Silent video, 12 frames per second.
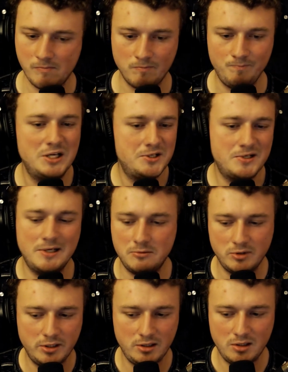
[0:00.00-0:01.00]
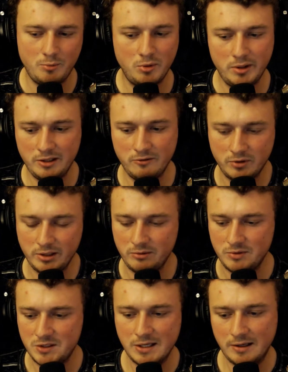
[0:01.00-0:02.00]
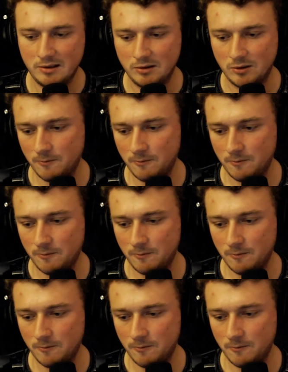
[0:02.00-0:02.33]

That's not really the point of what he was saying, though.